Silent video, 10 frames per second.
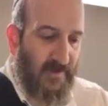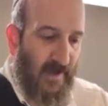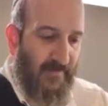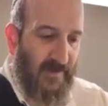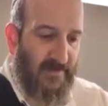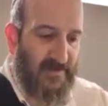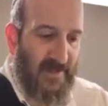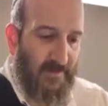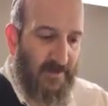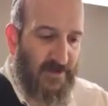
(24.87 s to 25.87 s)
Having
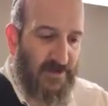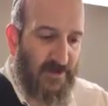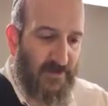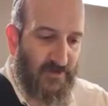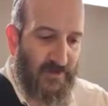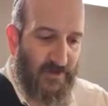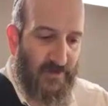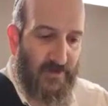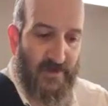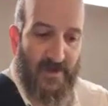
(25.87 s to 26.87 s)
established
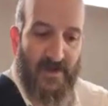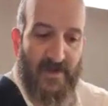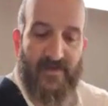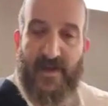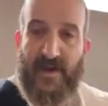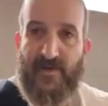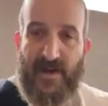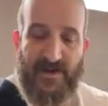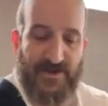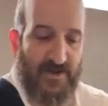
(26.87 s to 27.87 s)
earlier that
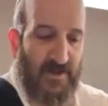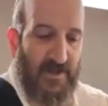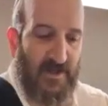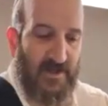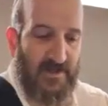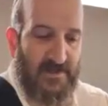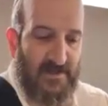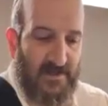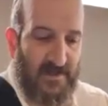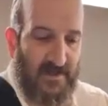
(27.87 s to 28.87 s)
creation
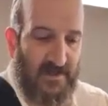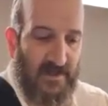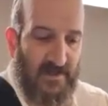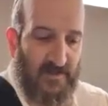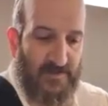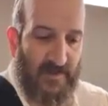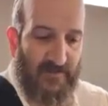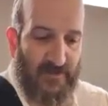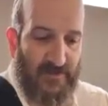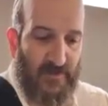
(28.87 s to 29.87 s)
is continuous by
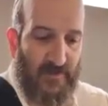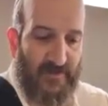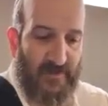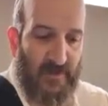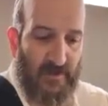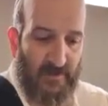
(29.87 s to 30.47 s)
virtue of the